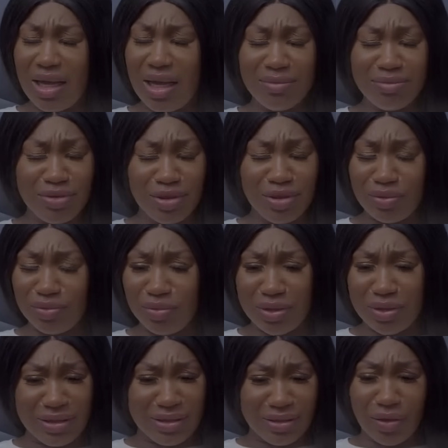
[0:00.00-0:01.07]
I'm done
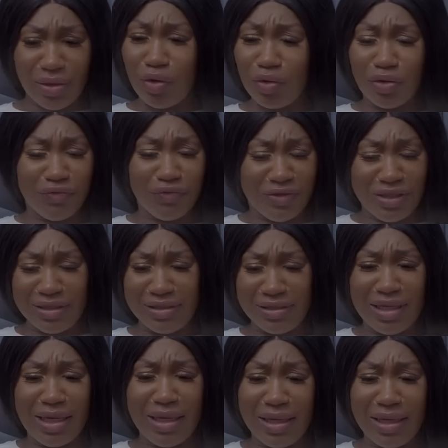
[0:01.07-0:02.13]
with all of
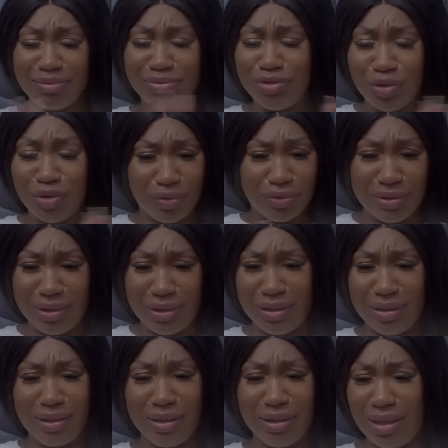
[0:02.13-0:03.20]
this. I'm done.
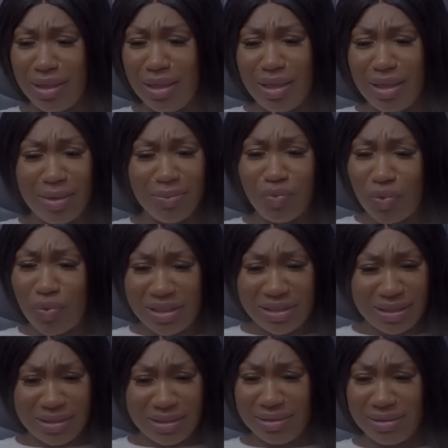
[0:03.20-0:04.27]
I'm
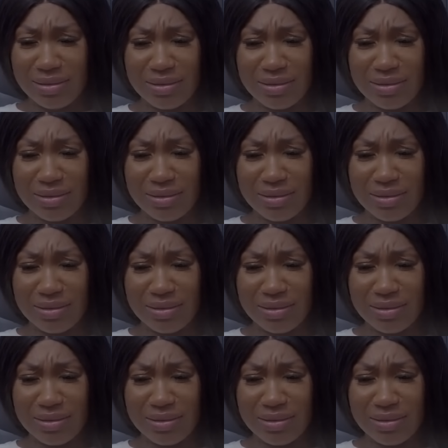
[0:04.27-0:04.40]
quitting.